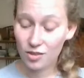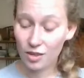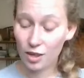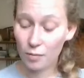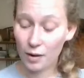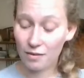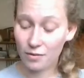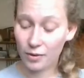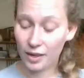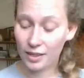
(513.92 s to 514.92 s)
Draco
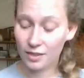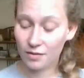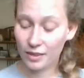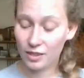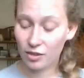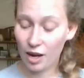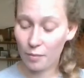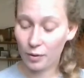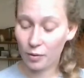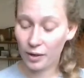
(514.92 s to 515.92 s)
Malfoy and his friends
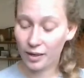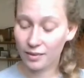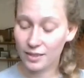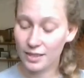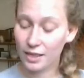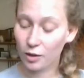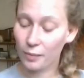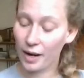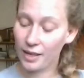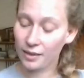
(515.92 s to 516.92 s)
Crabbe and Goyle
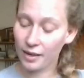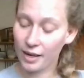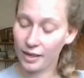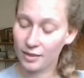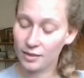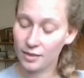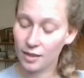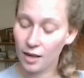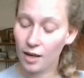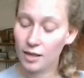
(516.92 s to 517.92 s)
sniggered behind their hands.
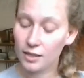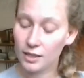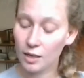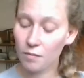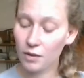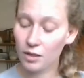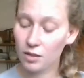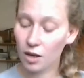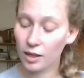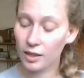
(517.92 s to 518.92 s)
Snape
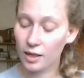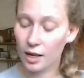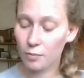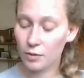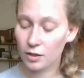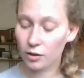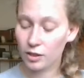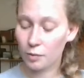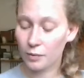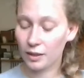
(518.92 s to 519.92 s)
finished calling the names and
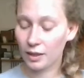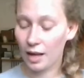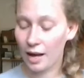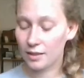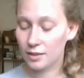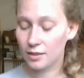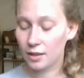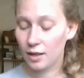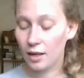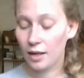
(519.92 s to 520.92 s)
looked up at the class.
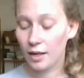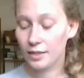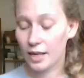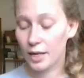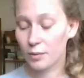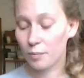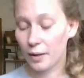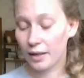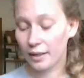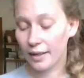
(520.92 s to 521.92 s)
His eyes were
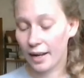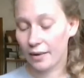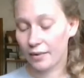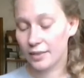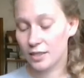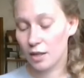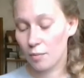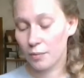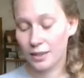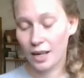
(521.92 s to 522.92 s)
black like Hagrid's,
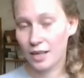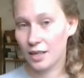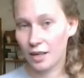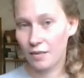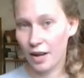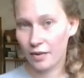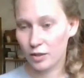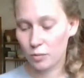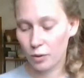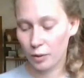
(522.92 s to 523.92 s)
but they had none of
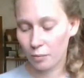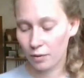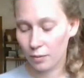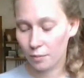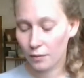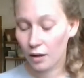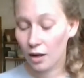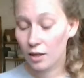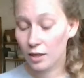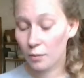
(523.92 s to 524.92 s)
Hagrid's warmth.
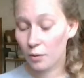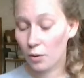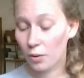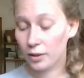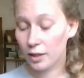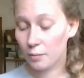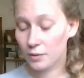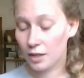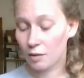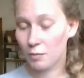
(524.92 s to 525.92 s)
They were cold and
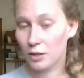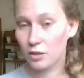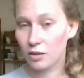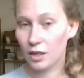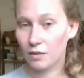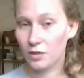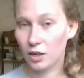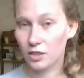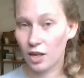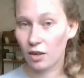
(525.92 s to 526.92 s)
empty and made you think of
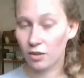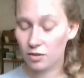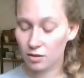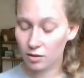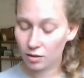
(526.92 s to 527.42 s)
dark tunnels.